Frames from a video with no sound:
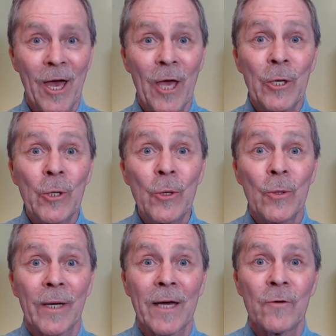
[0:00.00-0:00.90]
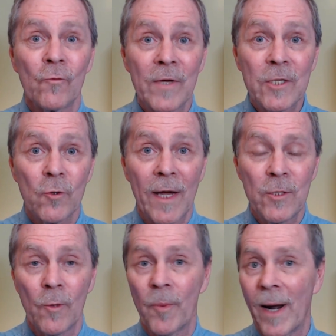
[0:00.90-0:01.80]
you can retrain
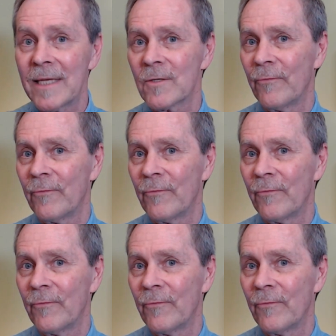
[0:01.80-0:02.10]
your brain to